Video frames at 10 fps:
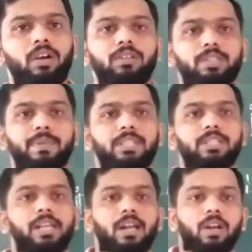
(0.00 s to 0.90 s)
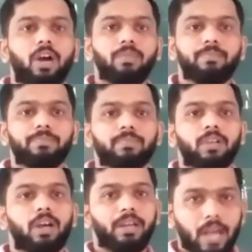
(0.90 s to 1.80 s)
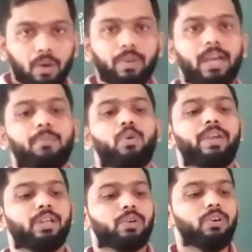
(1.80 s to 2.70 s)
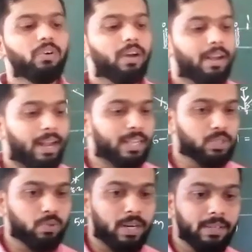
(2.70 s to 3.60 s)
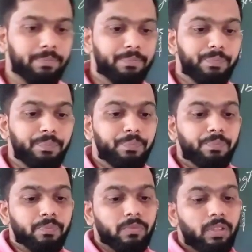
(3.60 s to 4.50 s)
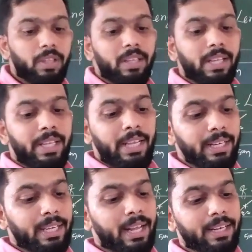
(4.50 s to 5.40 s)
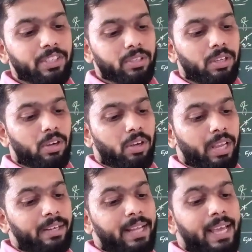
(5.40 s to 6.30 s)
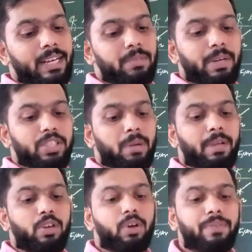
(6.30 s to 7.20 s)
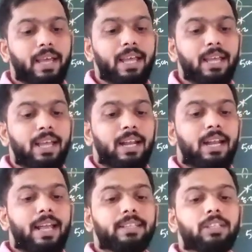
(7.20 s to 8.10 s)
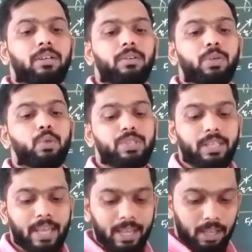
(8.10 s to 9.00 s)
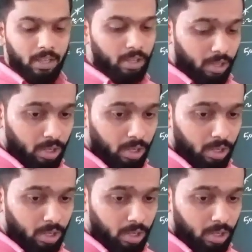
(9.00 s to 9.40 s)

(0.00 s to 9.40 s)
This much is clear now? Now we are moving to next one. Indirect measurement of a length using a